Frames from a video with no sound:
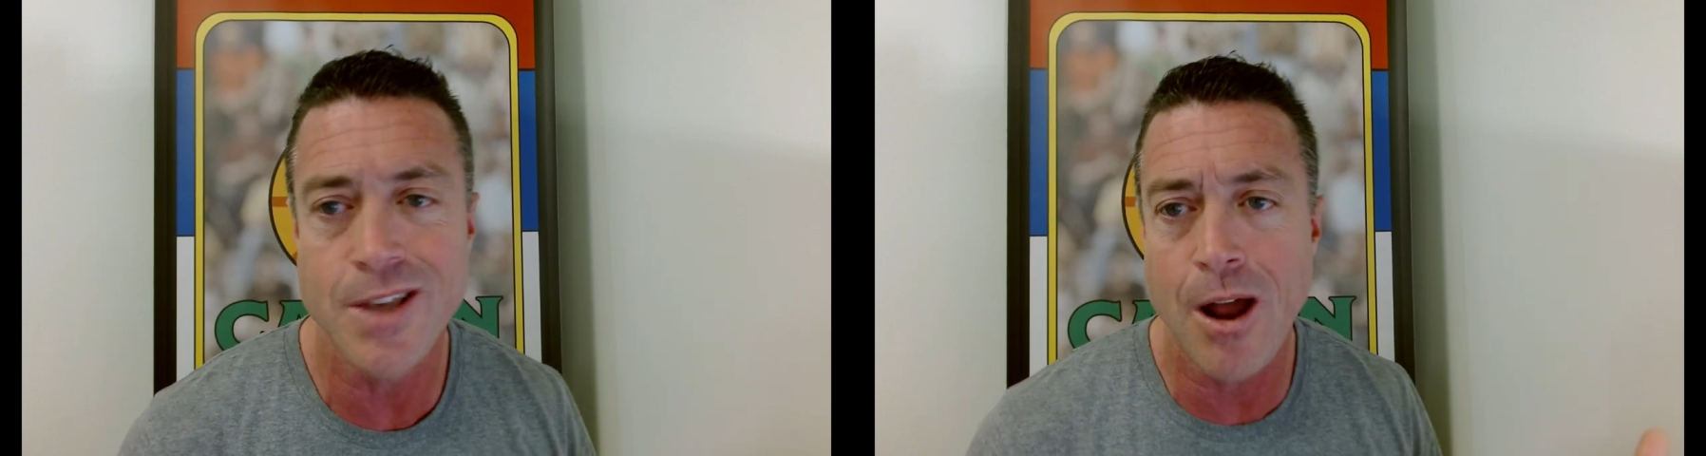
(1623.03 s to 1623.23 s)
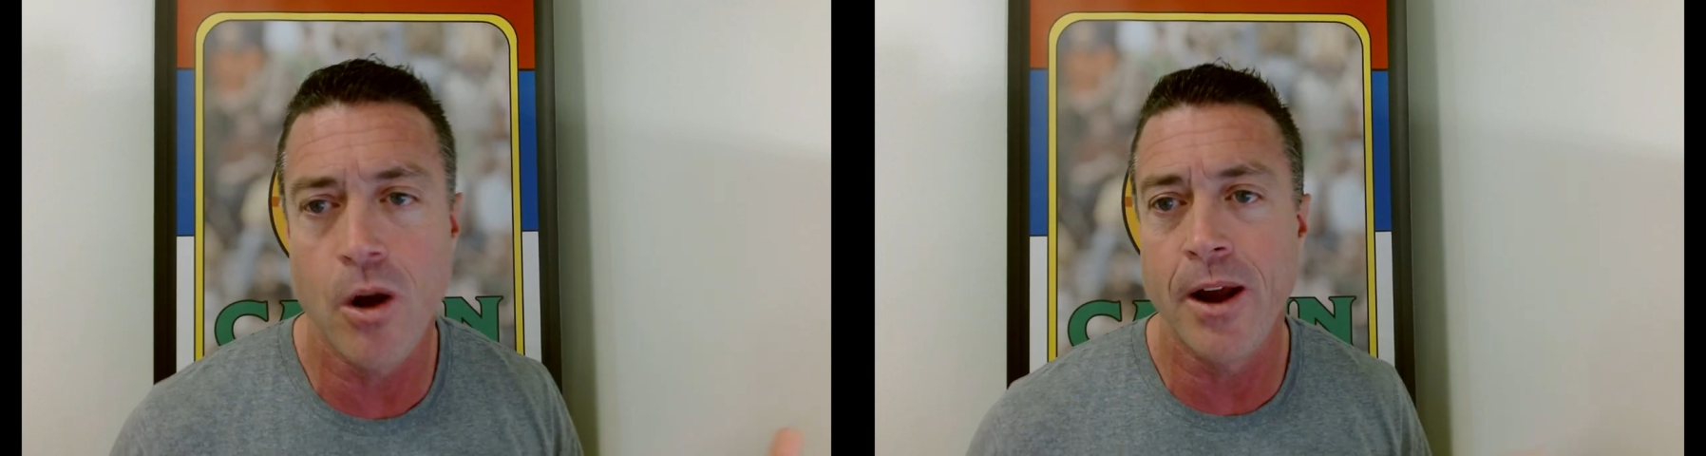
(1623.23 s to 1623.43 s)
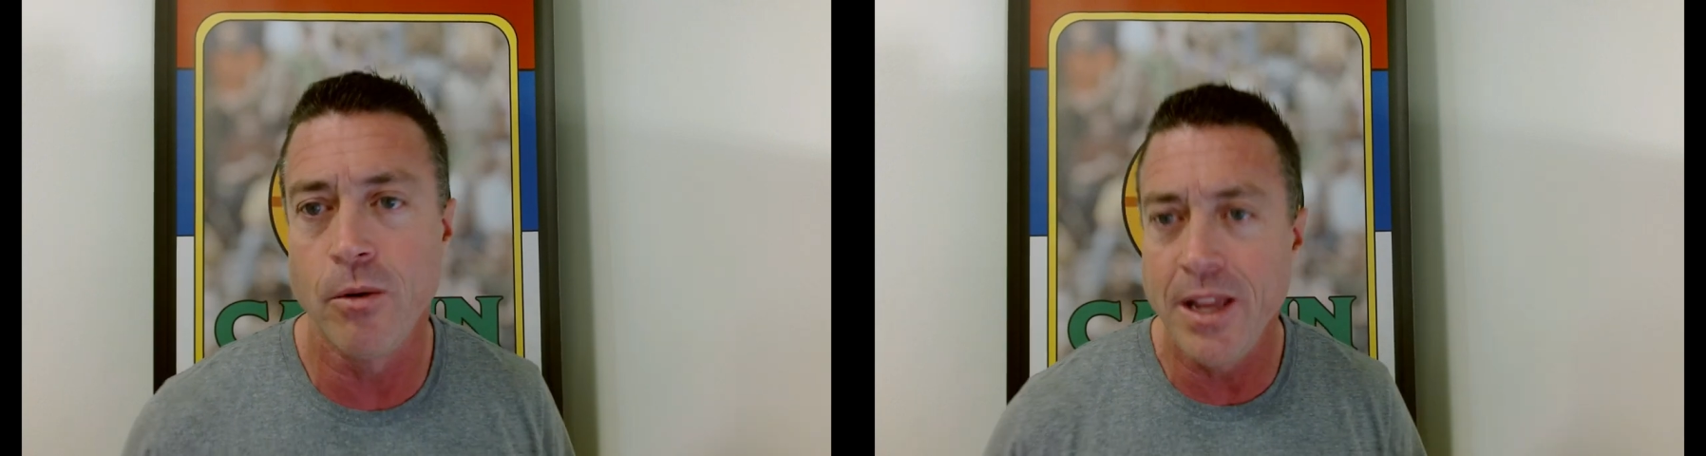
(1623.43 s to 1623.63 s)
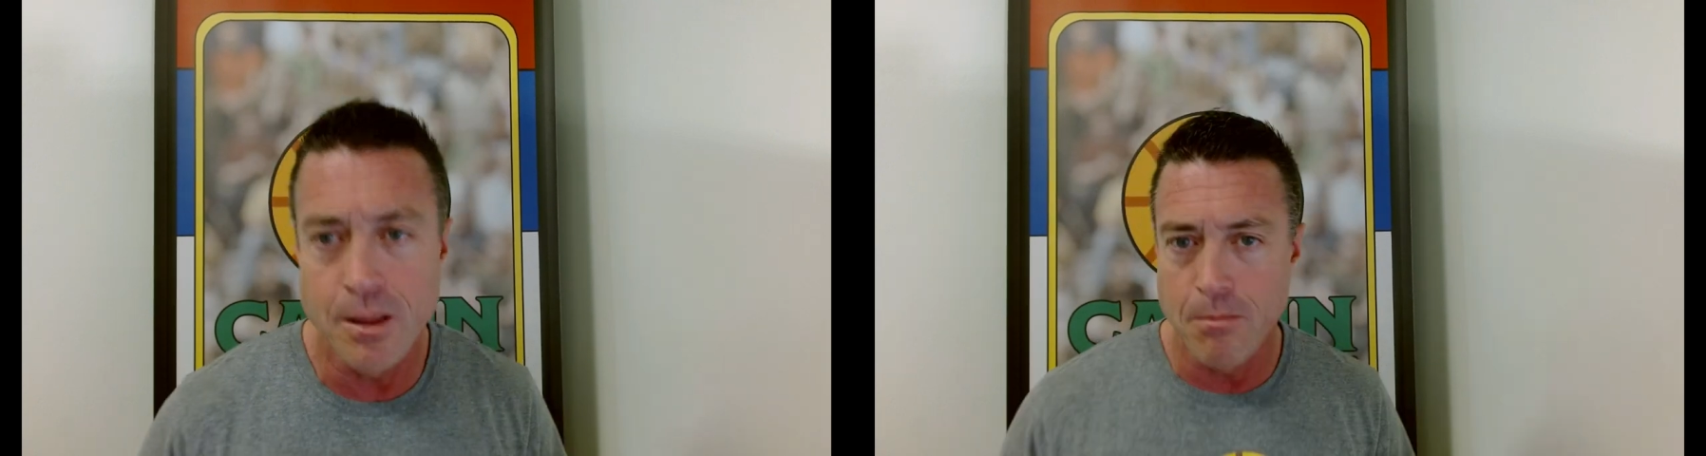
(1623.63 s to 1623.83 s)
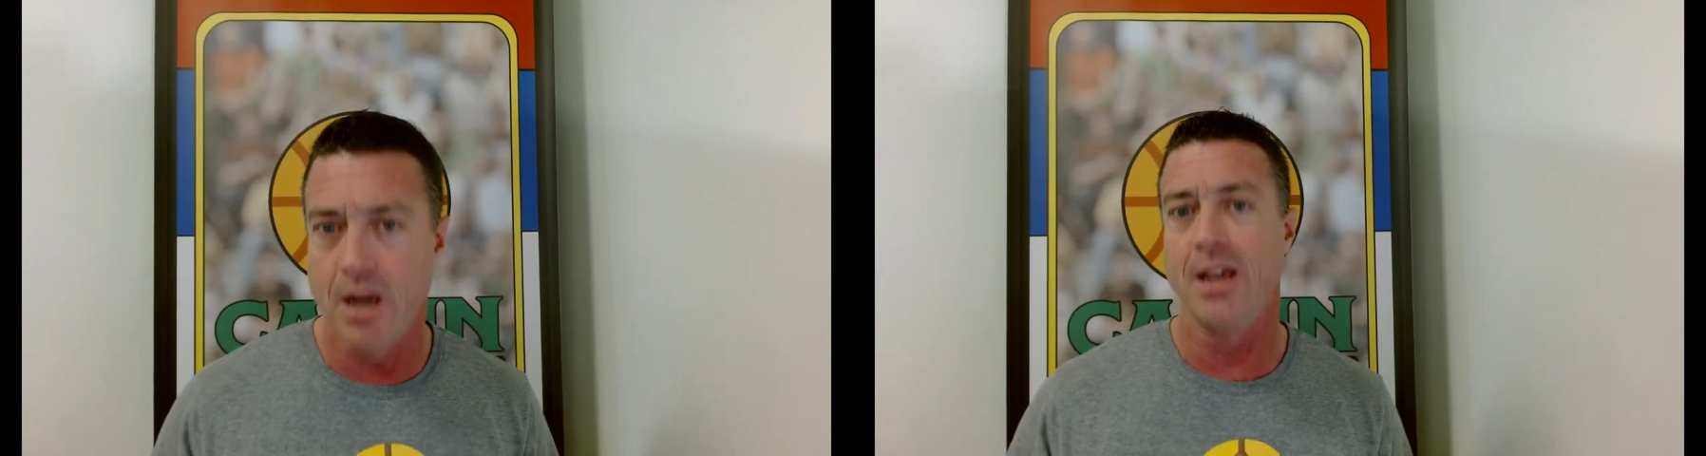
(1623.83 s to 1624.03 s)
I don't need
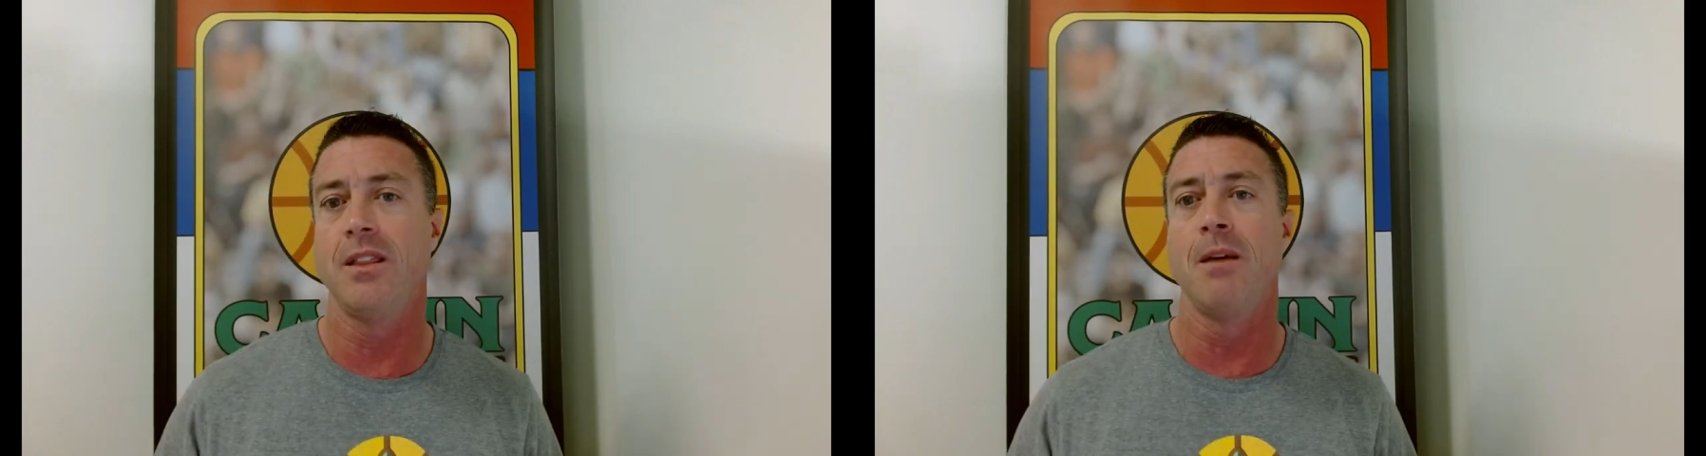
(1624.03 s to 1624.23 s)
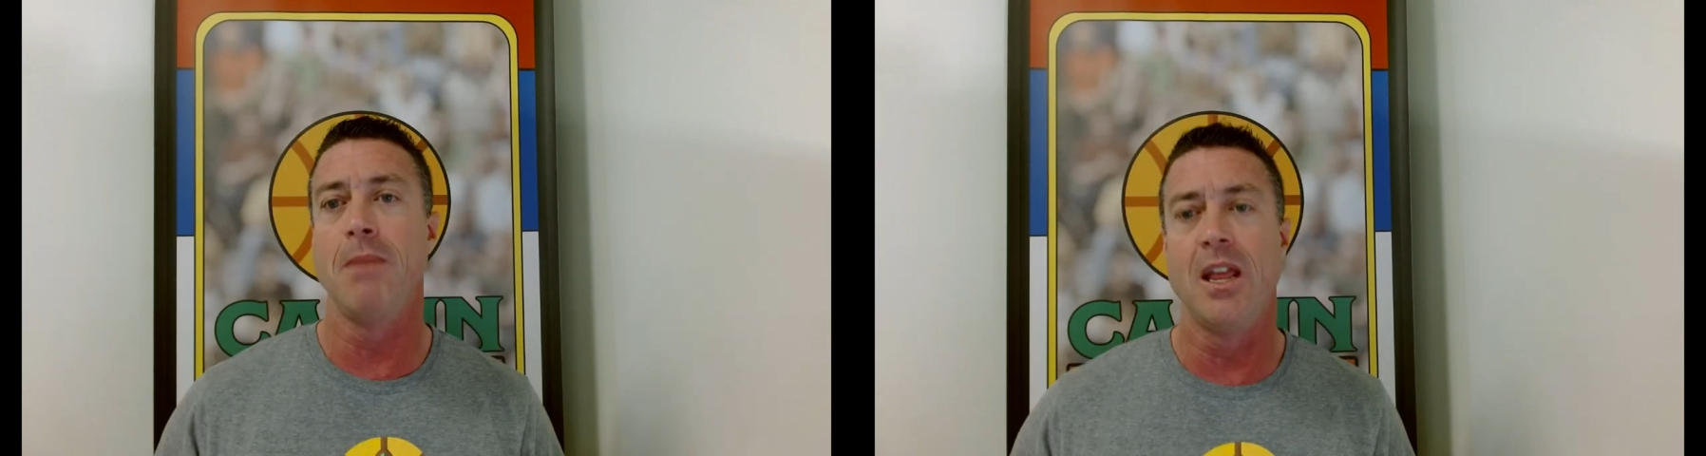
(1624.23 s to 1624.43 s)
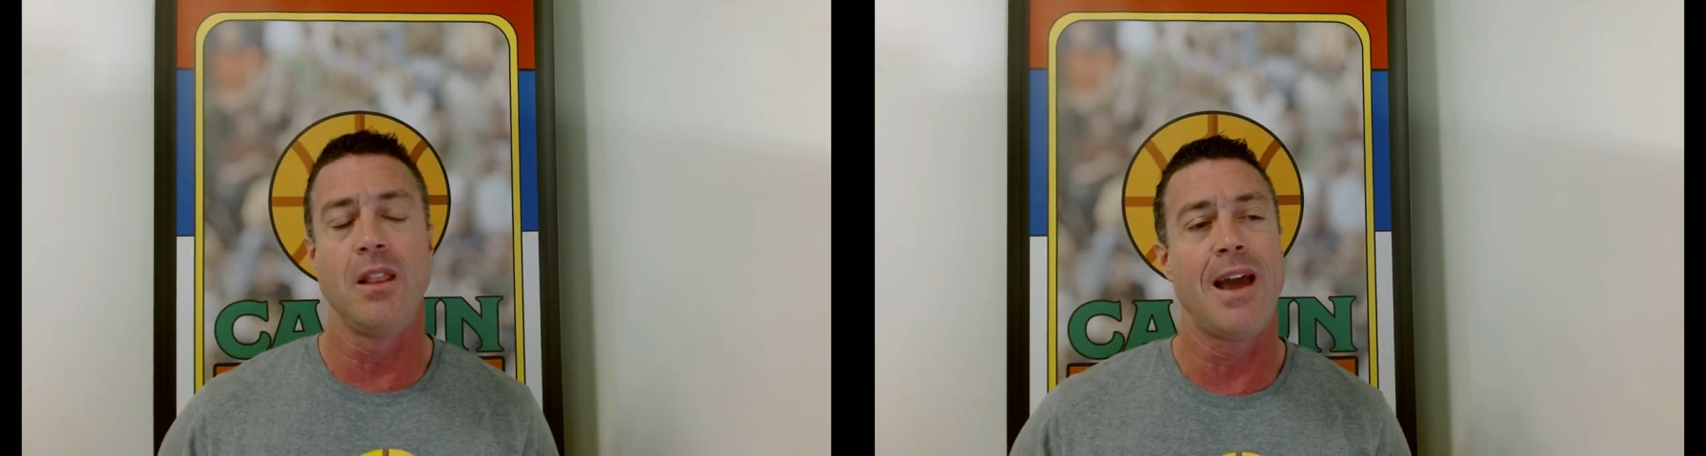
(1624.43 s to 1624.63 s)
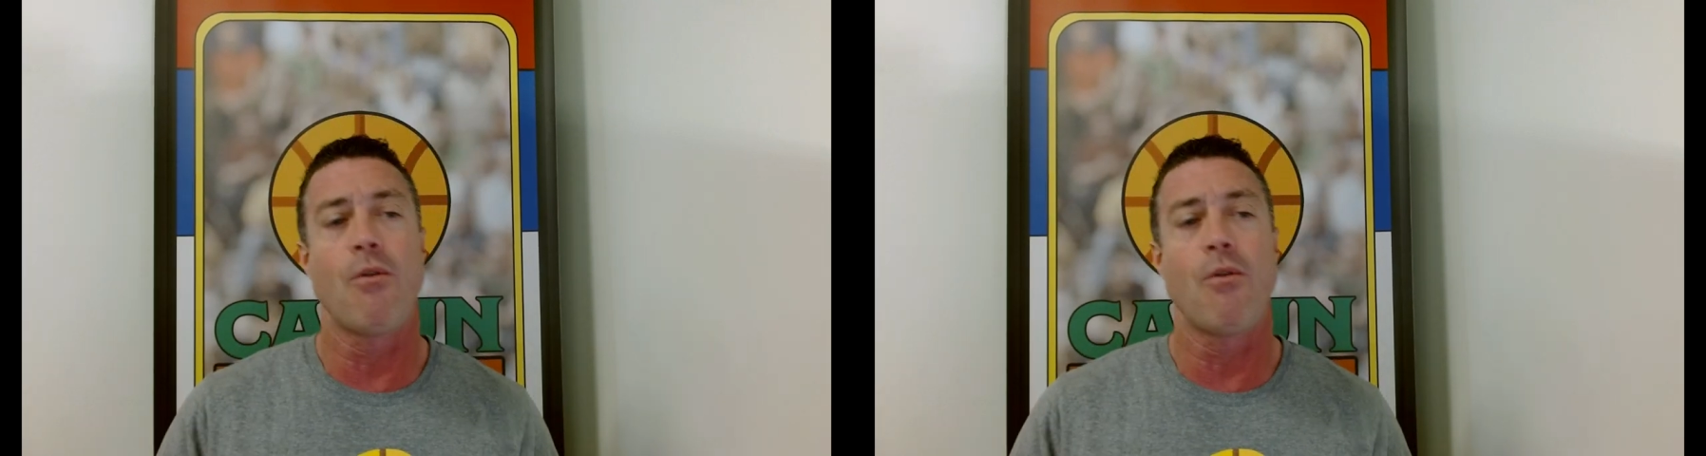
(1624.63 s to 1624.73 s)
the money immediately.